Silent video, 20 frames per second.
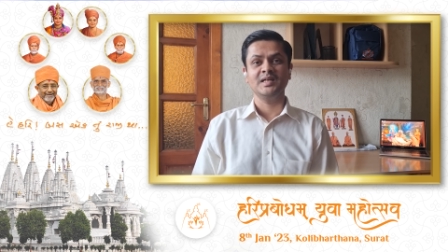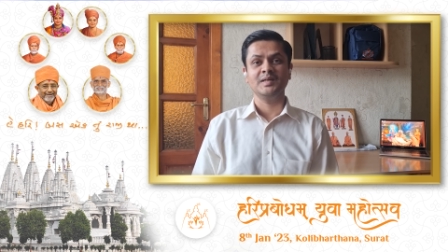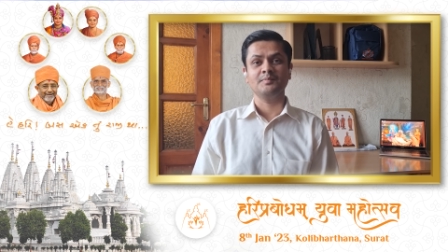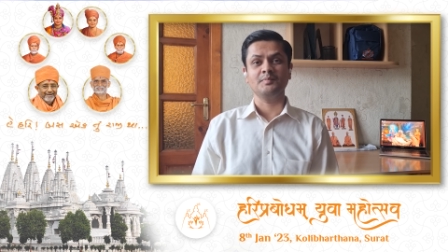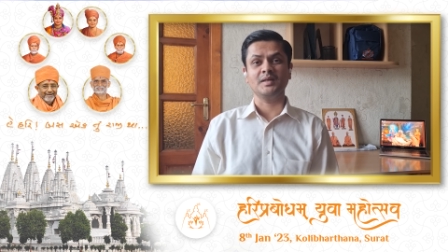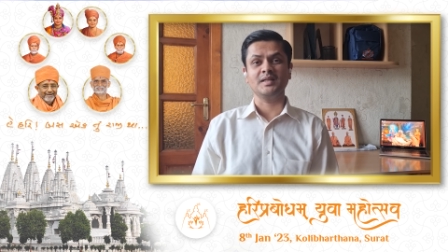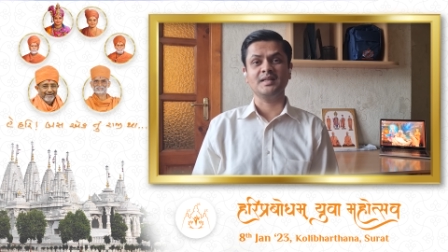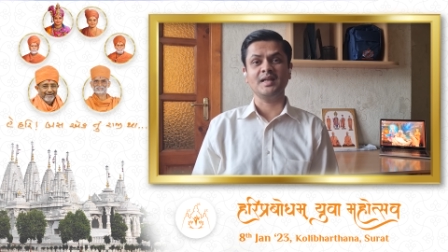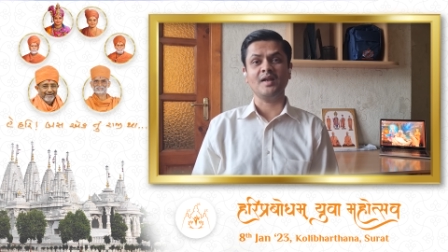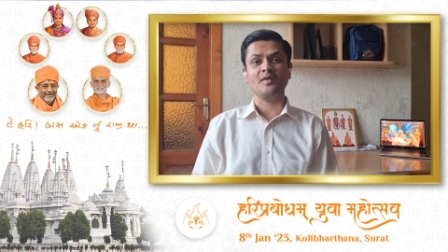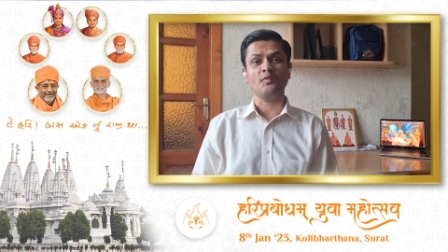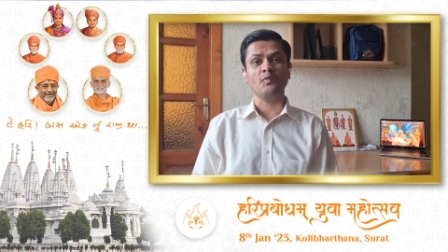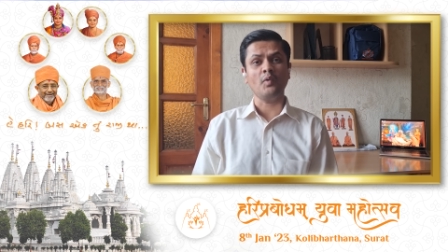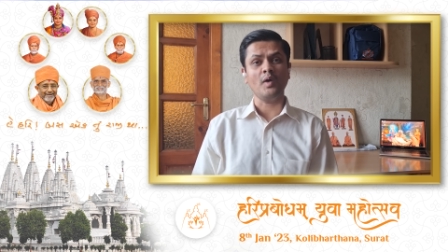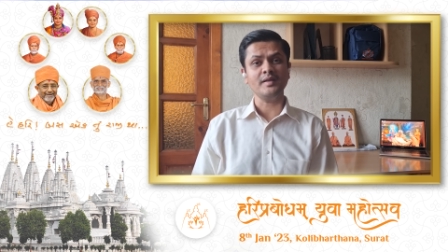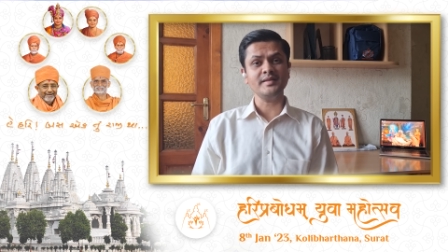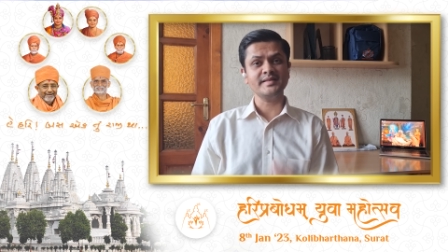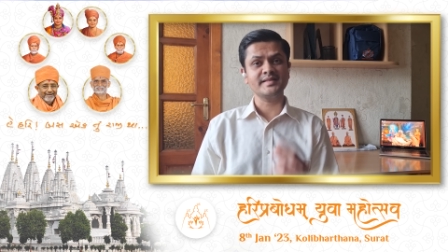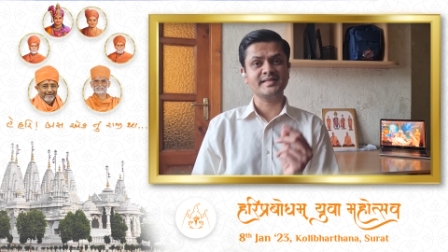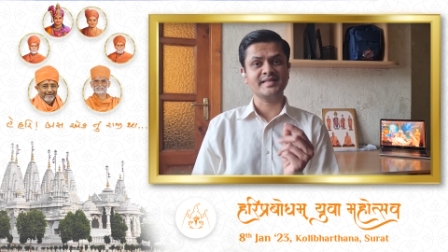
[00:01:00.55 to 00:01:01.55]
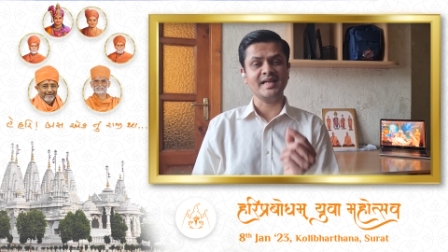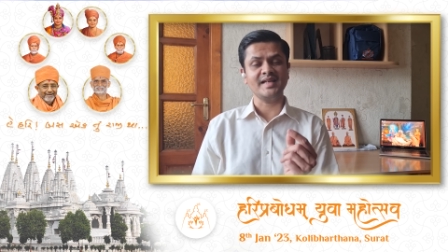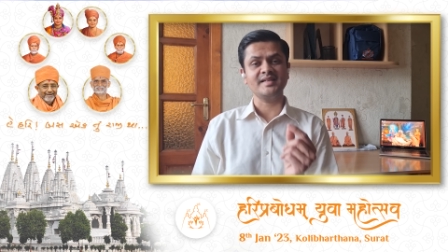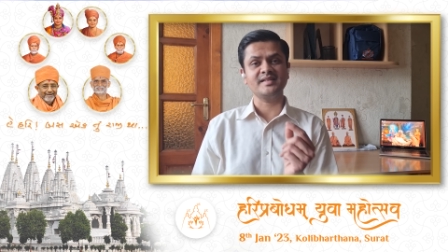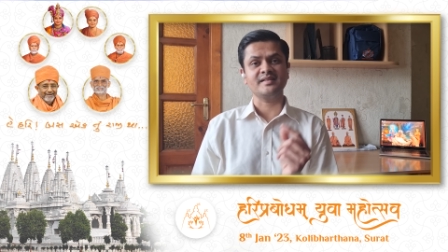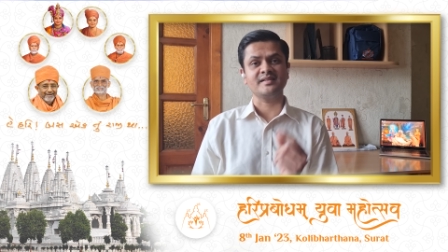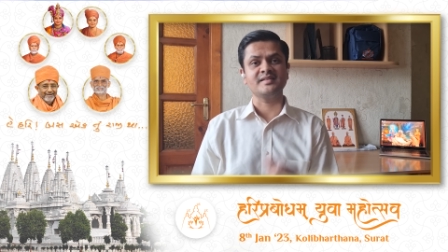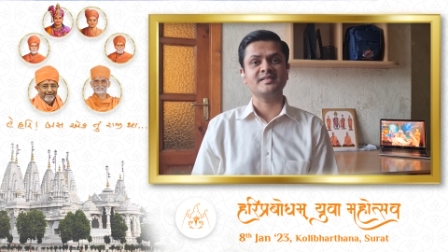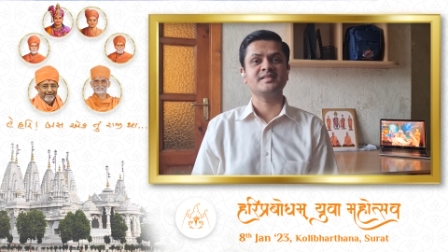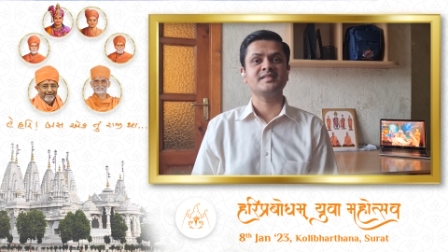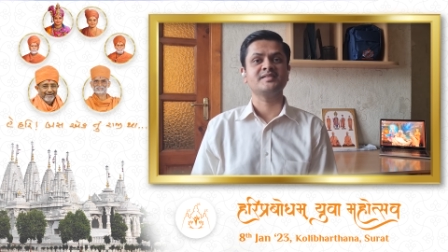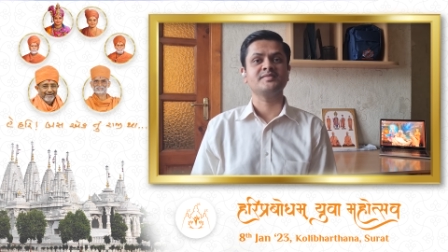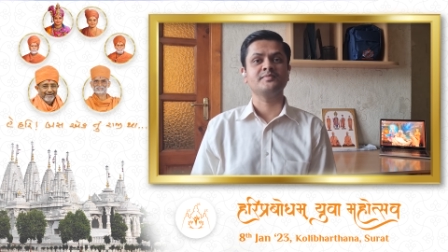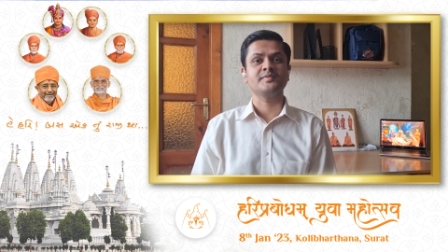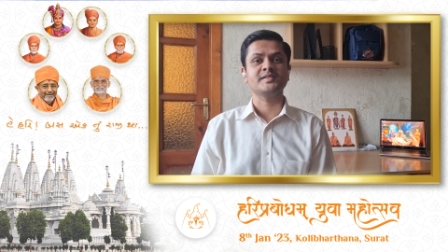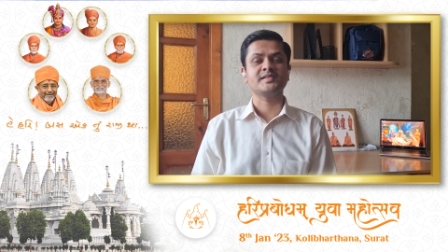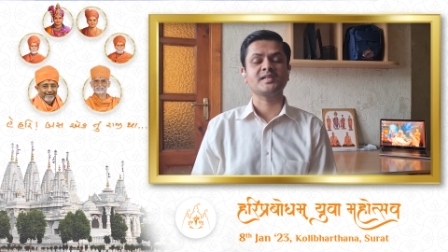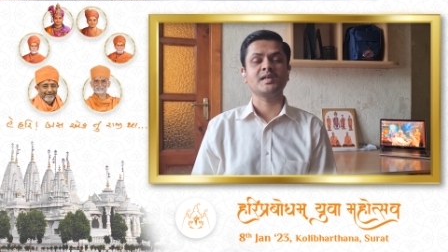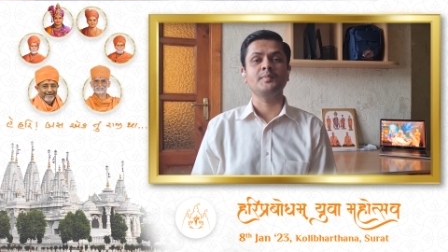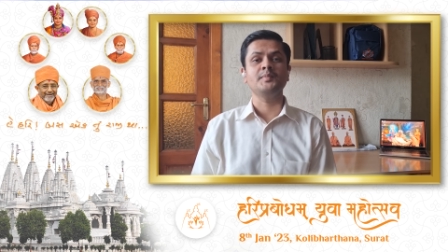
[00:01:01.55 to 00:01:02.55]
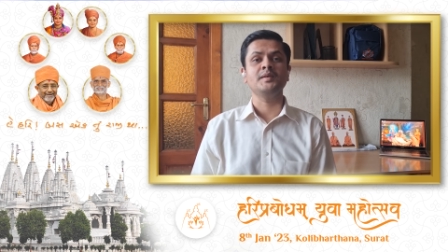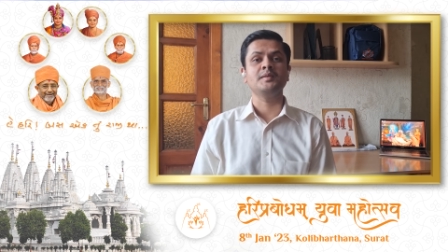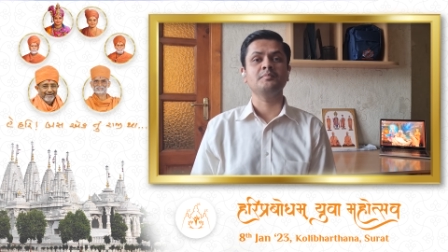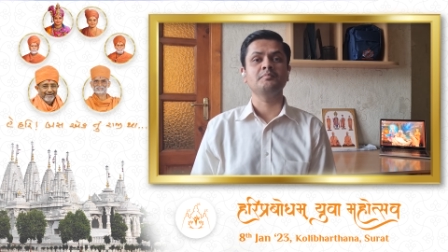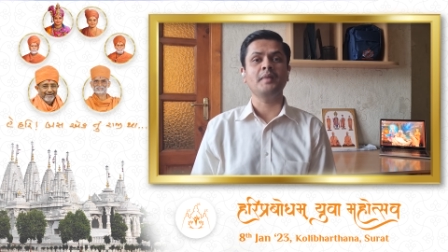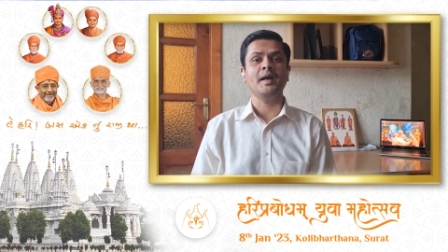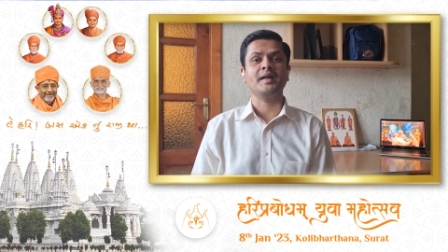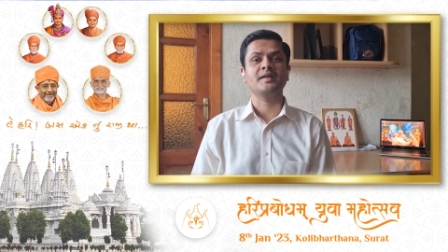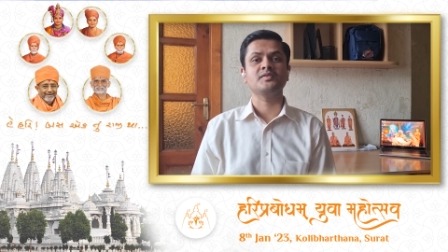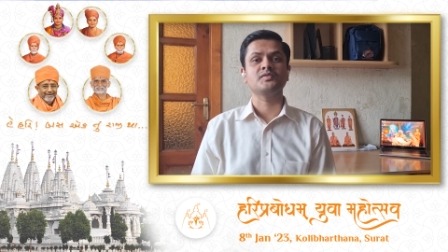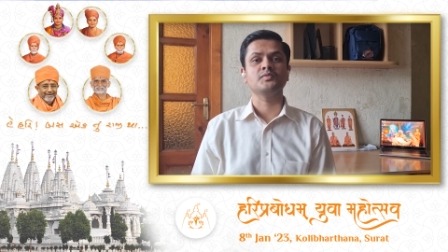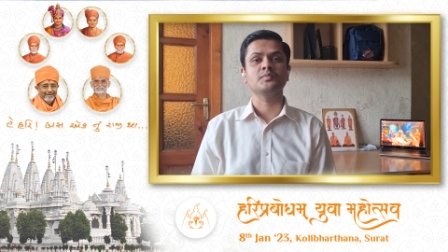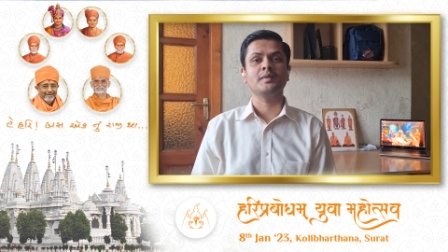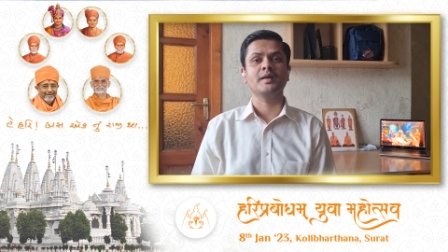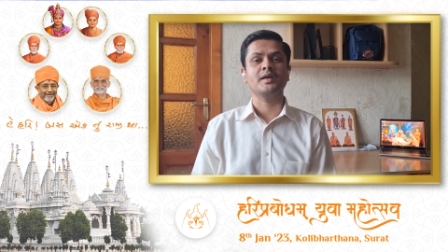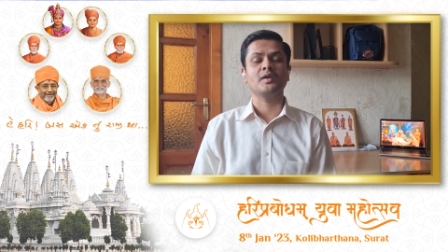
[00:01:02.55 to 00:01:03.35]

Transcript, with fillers: But that one sentence was coming back to my